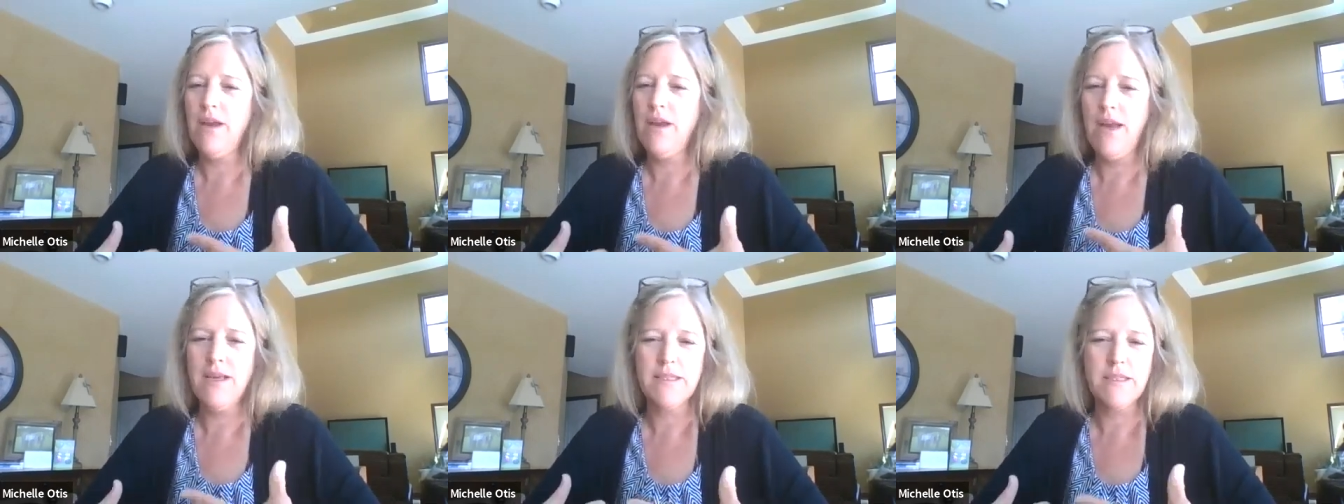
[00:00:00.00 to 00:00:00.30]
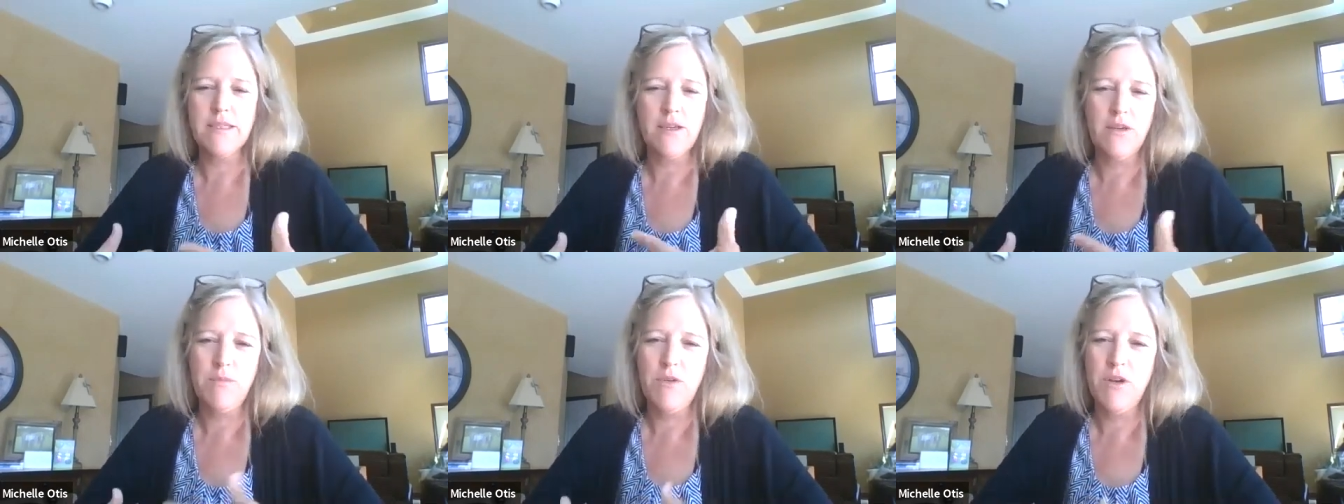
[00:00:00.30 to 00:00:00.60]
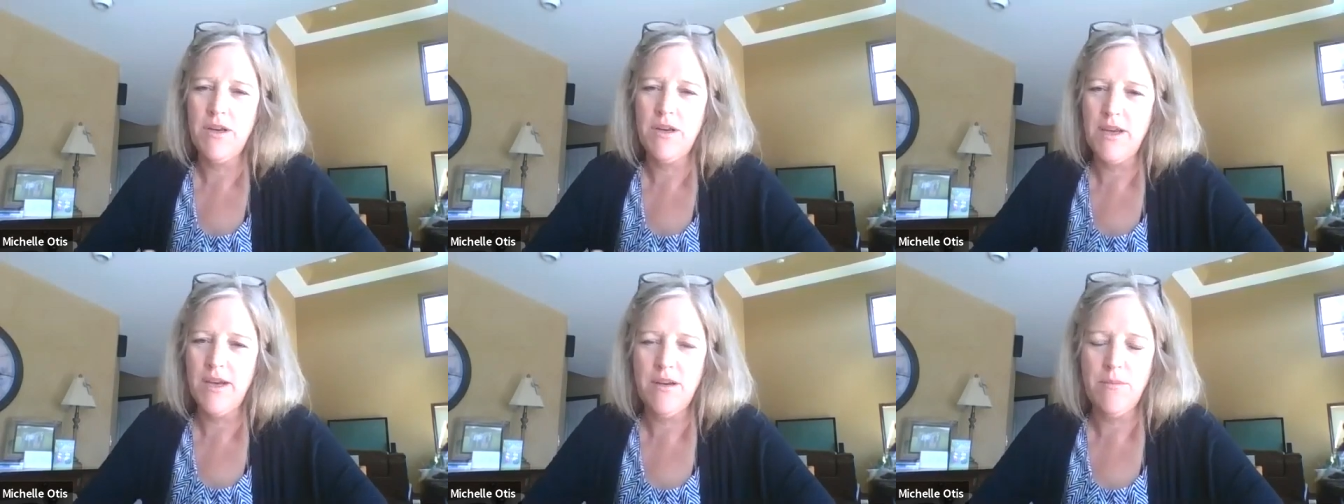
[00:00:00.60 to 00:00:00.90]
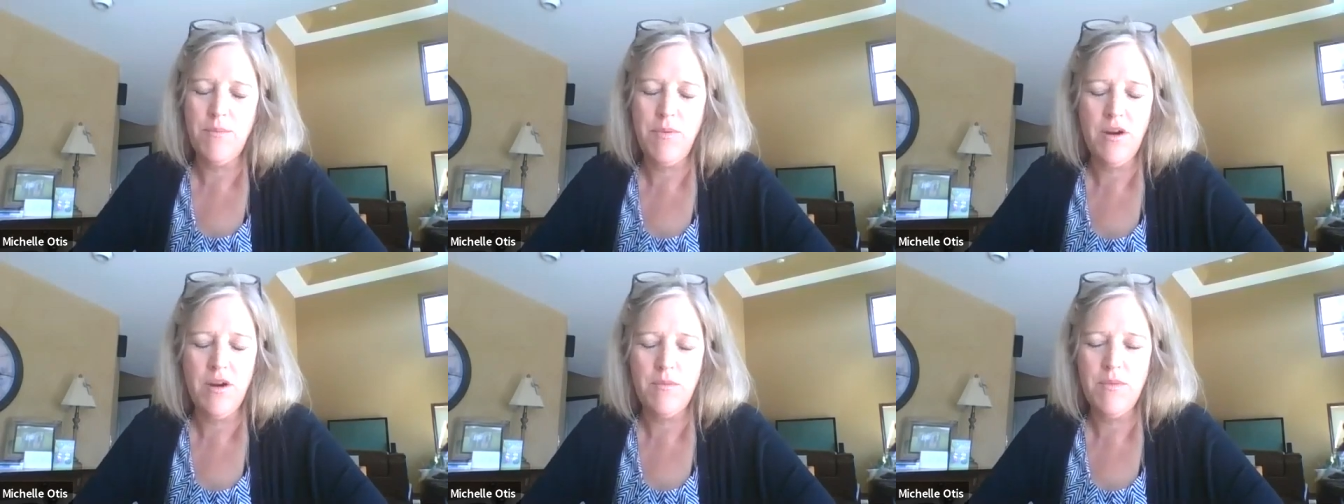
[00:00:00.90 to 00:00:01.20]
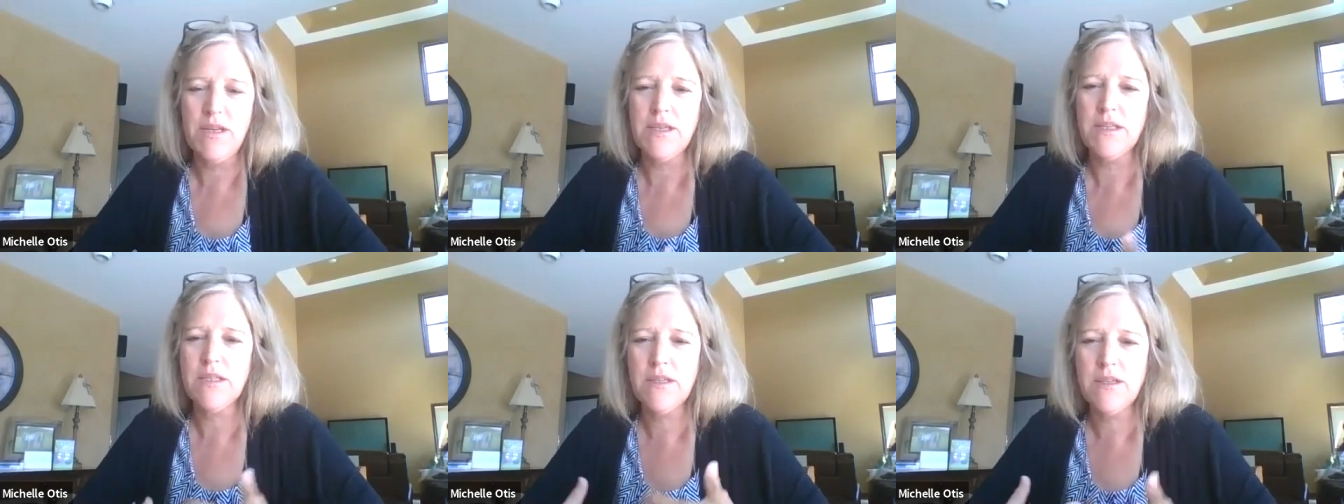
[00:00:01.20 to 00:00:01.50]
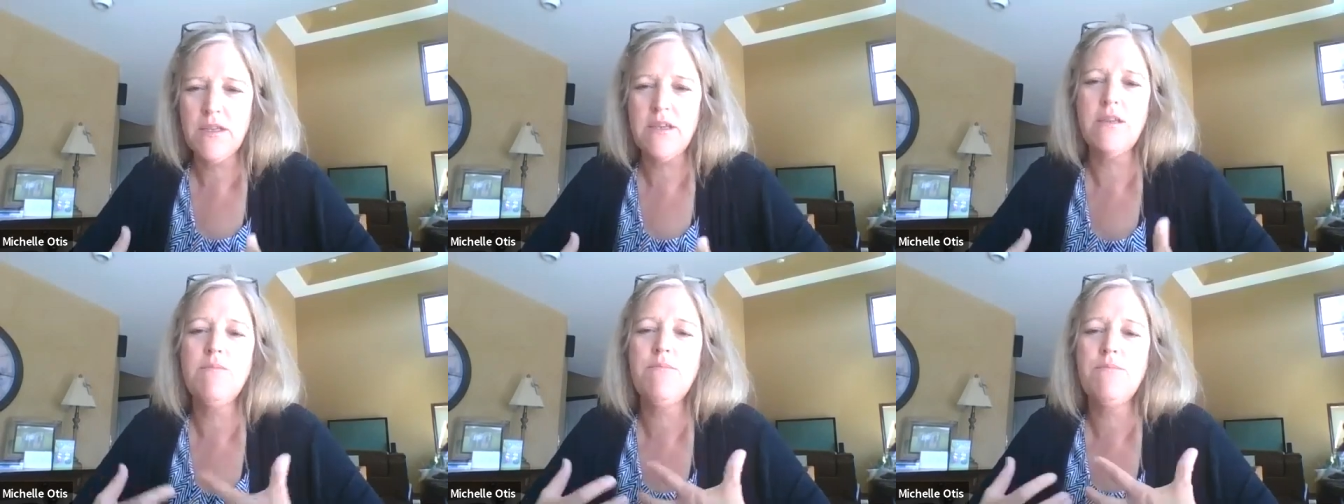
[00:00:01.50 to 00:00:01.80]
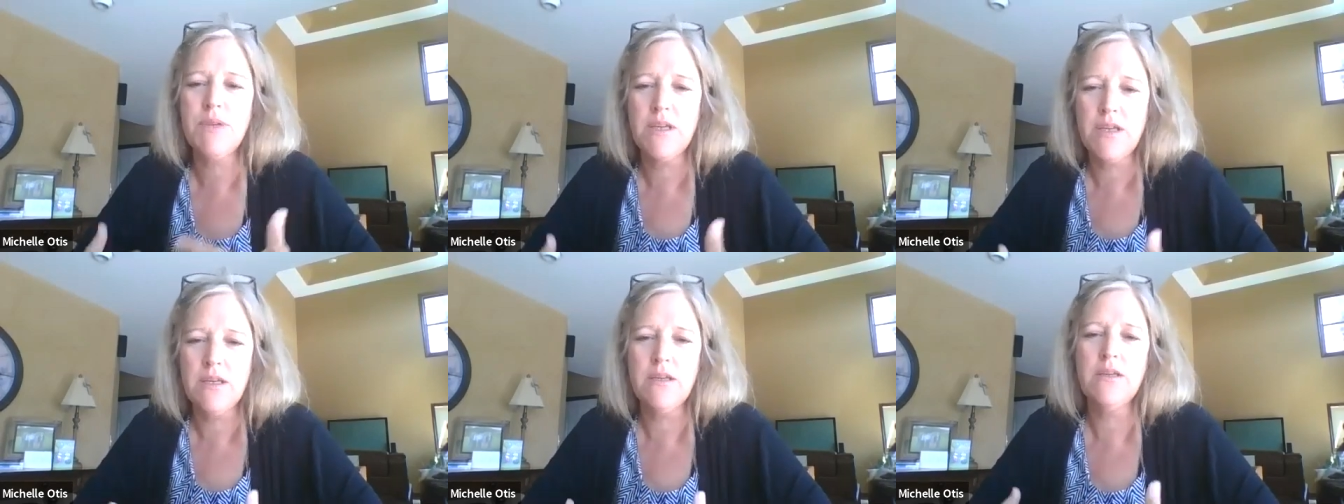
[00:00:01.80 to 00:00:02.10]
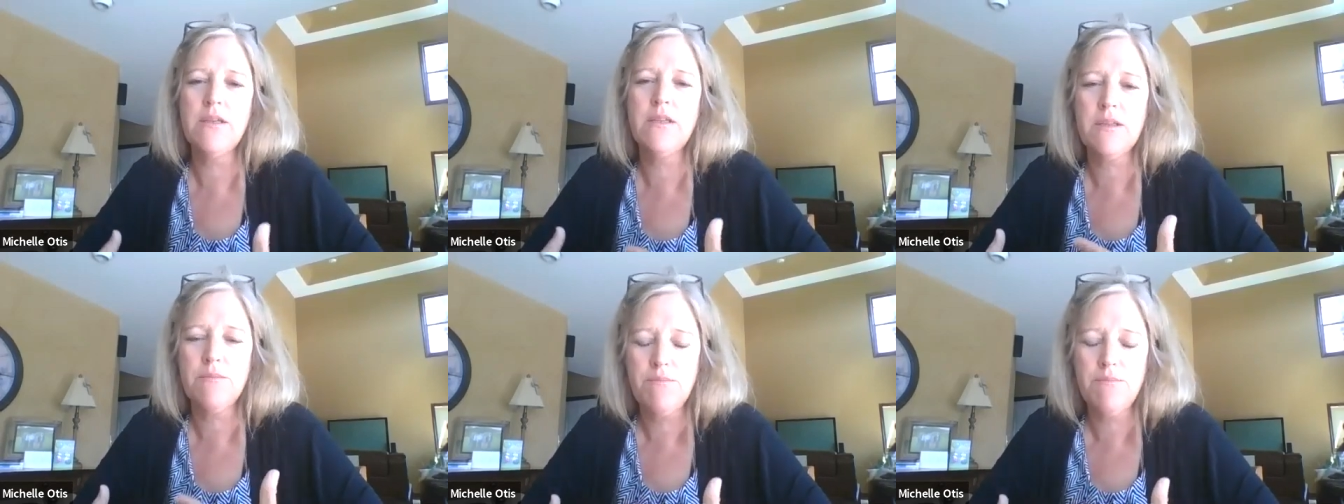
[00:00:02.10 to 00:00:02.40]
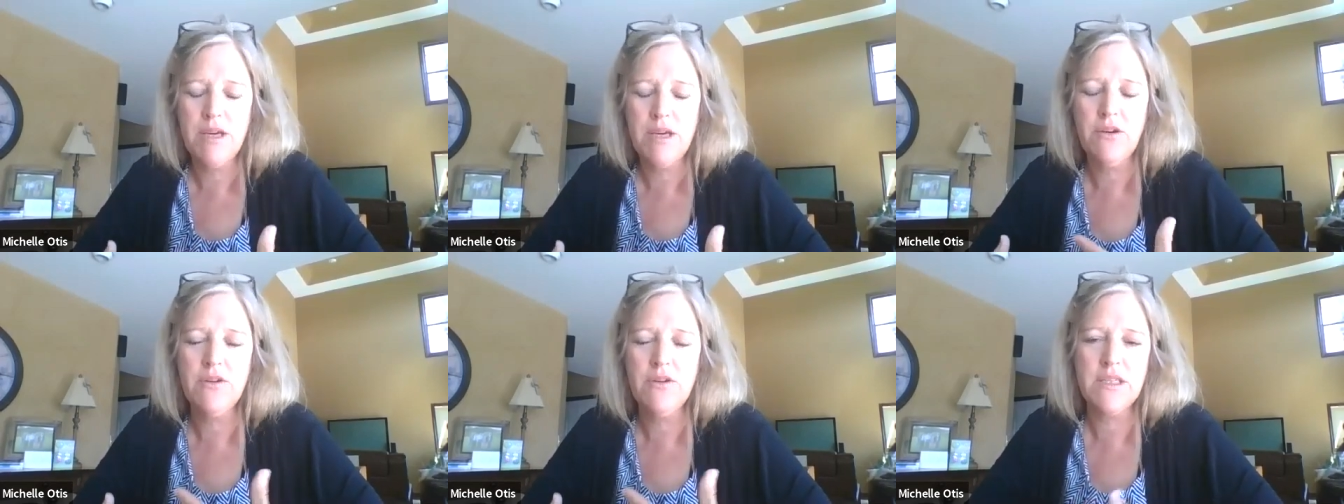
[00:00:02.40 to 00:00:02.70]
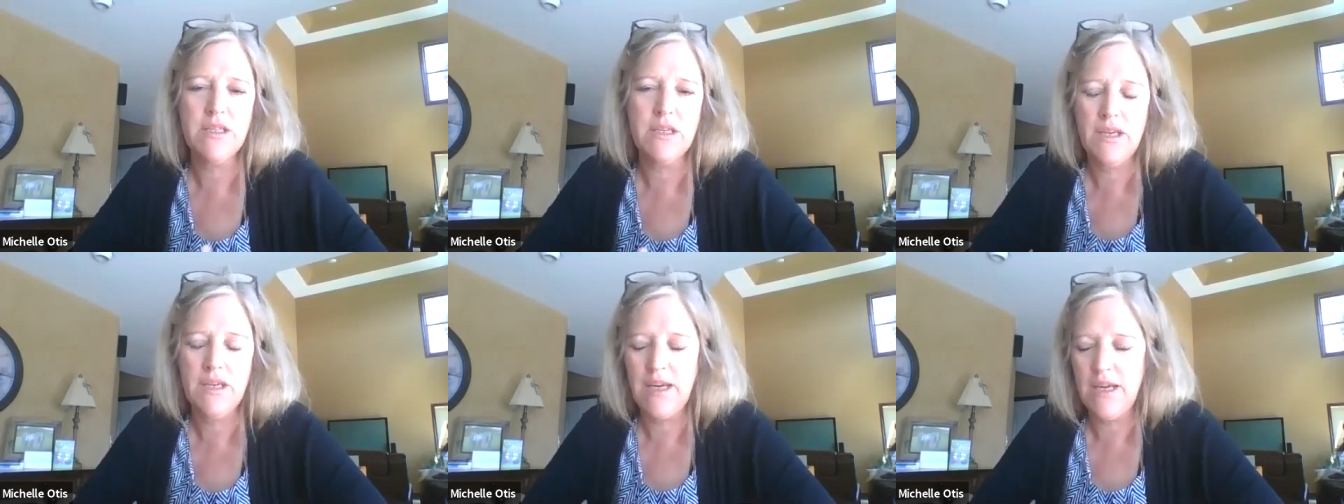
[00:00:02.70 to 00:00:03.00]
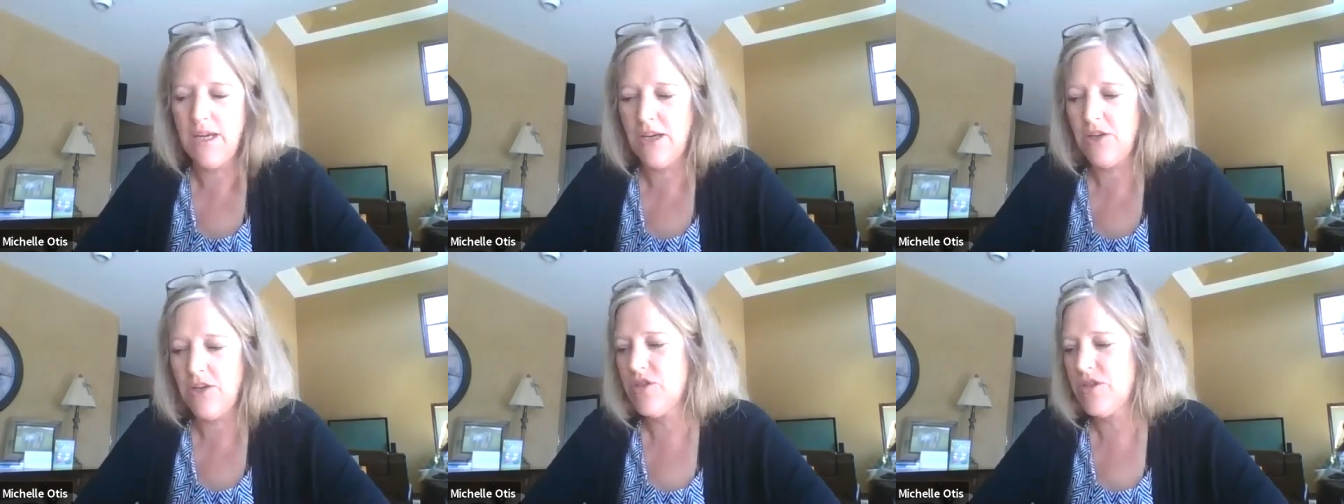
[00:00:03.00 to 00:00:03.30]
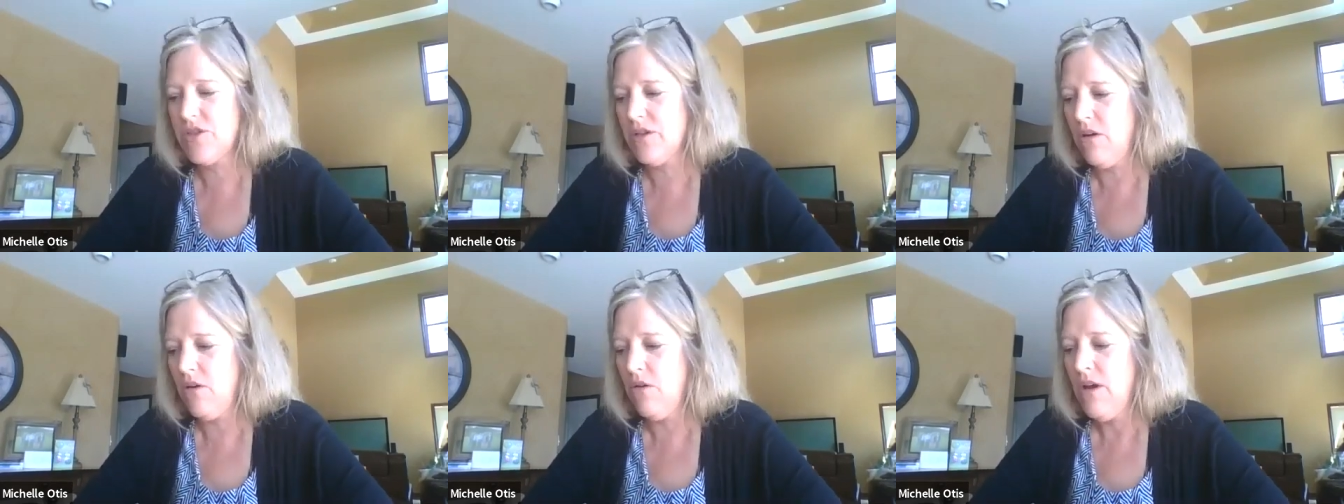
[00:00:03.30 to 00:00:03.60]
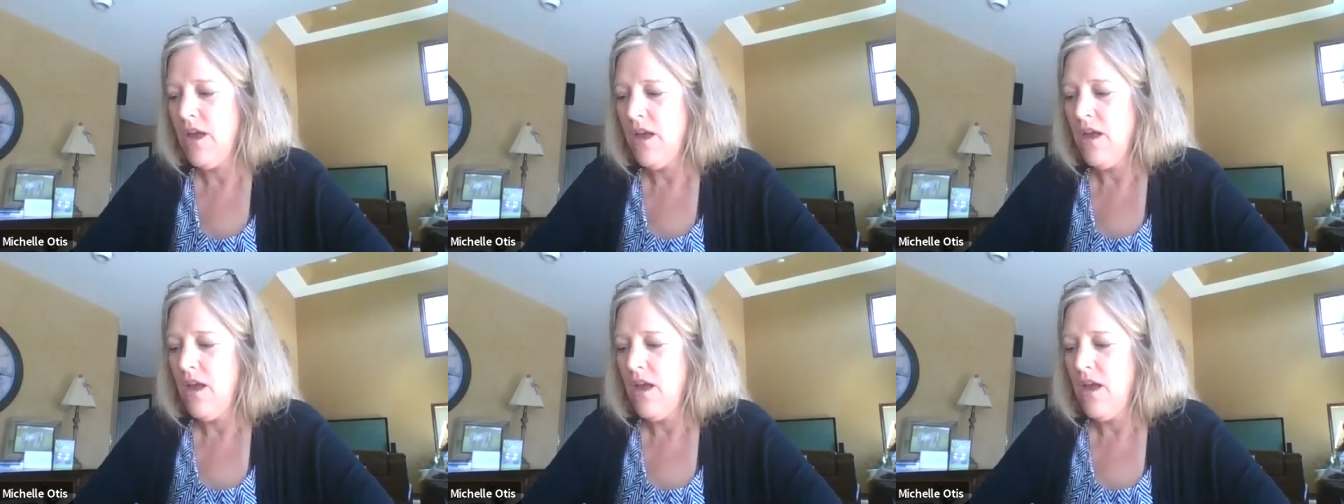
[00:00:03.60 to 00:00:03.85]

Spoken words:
as a community ed department is keep kids and parents engaged. So